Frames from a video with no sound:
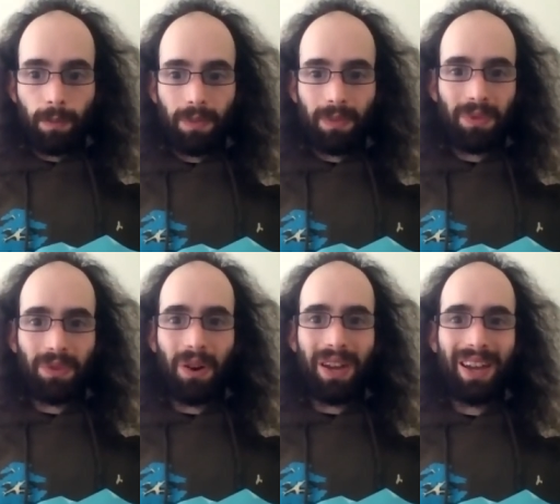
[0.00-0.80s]

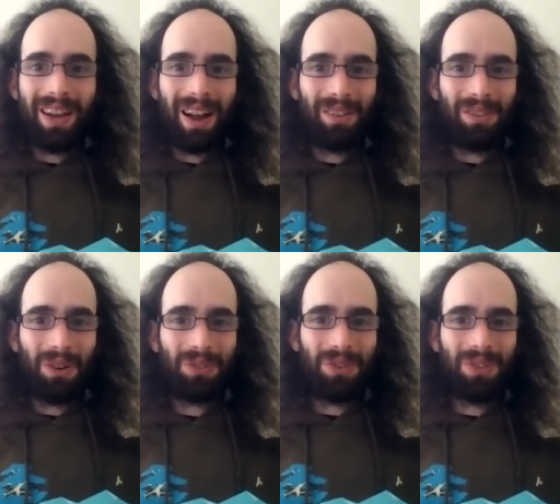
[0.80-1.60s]
sorry, I
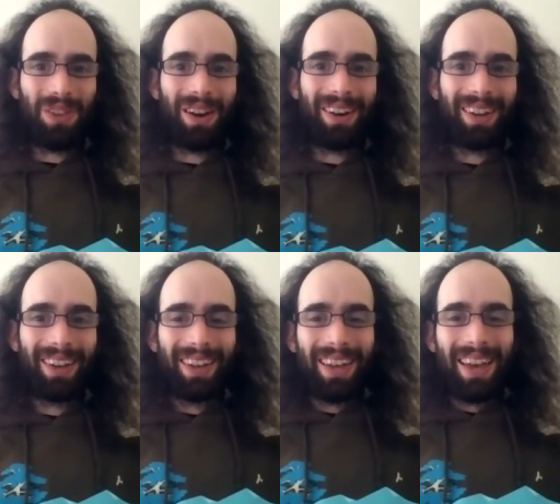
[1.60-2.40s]
lost you there.
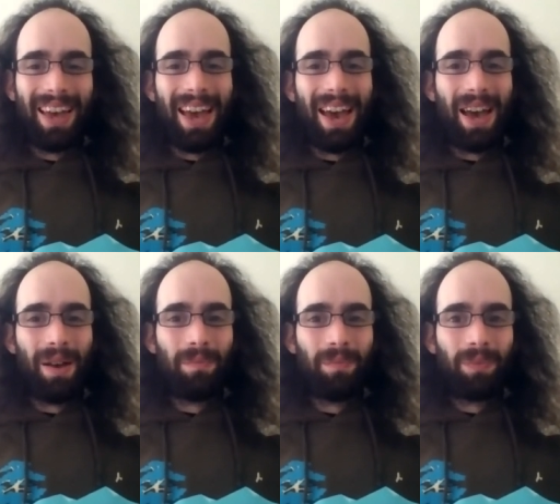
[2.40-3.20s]

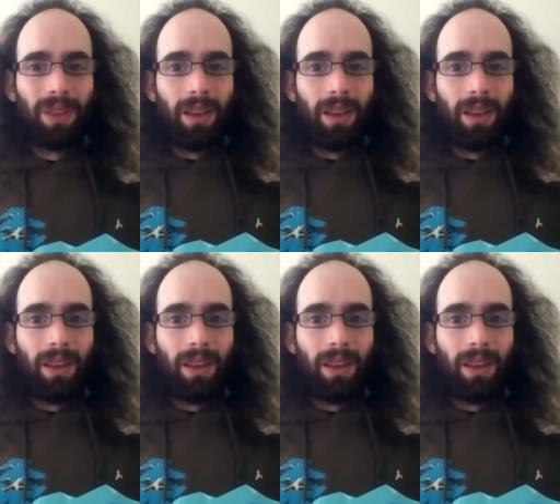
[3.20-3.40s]
Um,